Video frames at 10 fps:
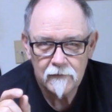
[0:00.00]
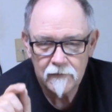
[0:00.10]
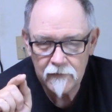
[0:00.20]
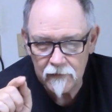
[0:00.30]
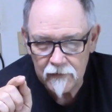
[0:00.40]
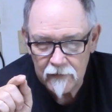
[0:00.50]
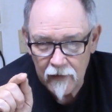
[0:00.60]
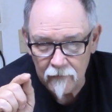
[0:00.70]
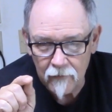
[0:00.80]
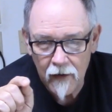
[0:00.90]
to
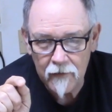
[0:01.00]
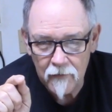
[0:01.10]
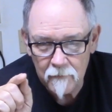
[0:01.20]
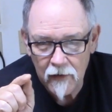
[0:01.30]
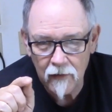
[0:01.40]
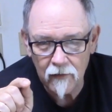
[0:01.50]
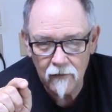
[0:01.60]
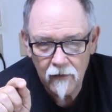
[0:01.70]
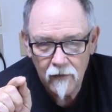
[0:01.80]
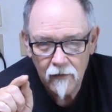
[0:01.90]
sit right in the
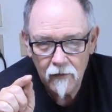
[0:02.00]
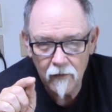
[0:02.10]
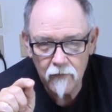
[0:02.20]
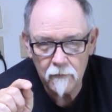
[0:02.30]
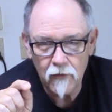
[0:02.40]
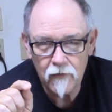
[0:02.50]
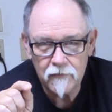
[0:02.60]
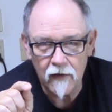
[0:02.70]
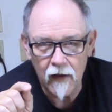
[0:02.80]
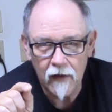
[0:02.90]
middle of the
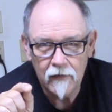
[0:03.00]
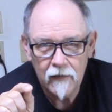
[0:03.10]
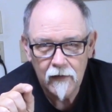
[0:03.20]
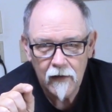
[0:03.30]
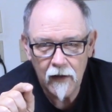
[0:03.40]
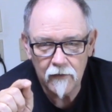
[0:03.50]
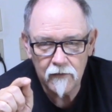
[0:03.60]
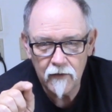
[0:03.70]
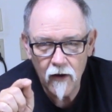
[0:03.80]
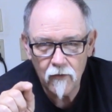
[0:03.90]
bullseye
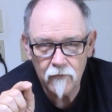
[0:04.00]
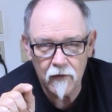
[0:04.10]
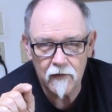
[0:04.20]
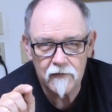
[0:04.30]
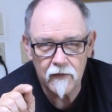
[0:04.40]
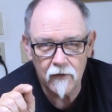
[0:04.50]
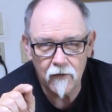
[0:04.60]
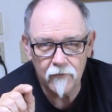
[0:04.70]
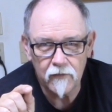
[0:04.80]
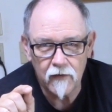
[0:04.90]
and know that it's there
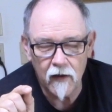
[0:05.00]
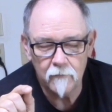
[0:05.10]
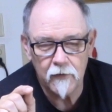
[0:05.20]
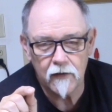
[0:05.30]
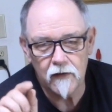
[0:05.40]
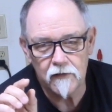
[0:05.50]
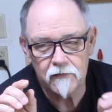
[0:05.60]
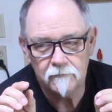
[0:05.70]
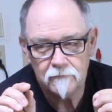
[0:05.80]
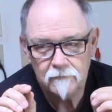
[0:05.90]
all the time,
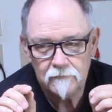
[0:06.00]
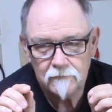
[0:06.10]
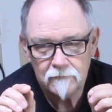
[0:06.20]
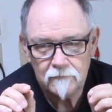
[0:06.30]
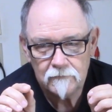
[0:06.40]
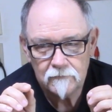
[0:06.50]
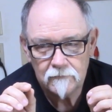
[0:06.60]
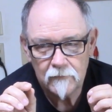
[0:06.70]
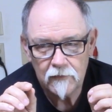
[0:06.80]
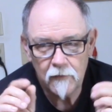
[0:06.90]
because
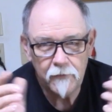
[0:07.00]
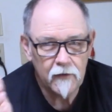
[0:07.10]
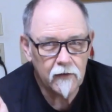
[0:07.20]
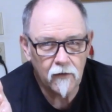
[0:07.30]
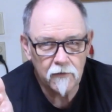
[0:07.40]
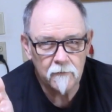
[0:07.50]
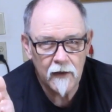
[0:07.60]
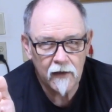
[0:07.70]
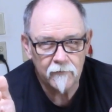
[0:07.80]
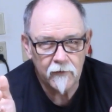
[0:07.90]
depending on your
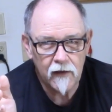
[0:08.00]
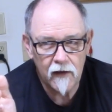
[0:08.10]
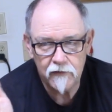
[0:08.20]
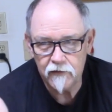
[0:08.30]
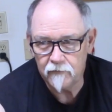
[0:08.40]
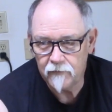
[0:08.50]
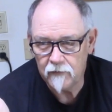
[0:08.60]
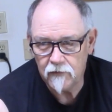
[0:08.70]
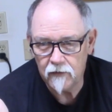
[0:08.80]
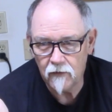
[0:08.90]
magnification at
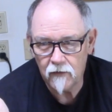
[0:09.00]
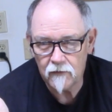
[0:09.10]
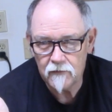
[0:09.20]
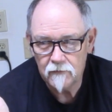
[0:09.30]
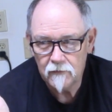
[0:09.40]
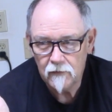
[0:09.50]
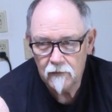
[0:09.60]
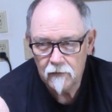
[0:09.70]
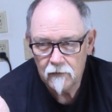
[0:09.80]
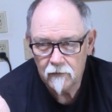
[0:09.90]
50 yards,
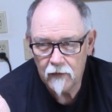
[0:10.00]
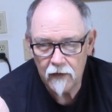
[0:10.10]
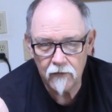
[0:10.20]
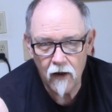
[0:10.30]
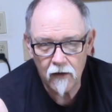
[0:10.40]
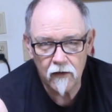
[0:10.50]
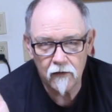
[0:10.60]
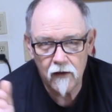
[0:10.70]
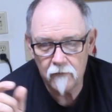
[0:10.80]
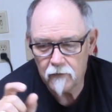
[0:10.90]
that dot
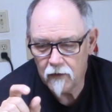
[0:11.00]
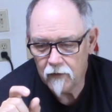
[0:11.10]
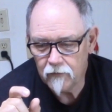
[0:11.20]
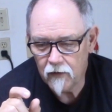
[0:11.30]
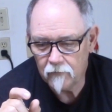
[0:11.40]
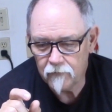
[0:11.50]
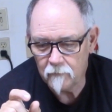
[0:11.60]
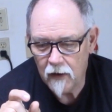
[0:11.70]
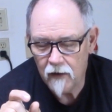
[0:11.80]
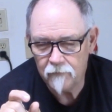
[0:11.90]
can cover anything
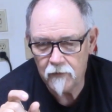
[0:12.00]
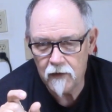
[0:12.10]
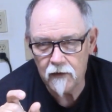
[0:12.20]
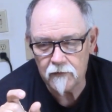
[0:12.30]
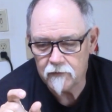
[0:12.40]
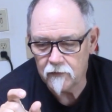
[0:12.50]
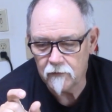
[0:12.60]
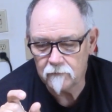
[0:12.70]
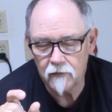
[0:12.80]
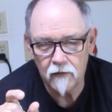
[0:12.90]
from ½ an inch
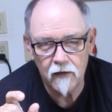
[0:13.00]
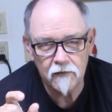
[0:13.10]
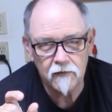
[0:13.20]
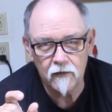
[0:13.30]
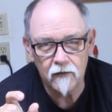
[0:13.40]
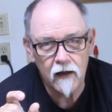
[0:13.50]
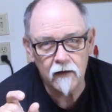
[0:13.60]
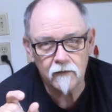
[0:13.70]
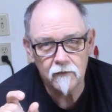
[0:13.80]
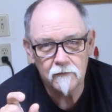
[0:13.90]
to 1
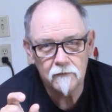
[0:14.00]
1/8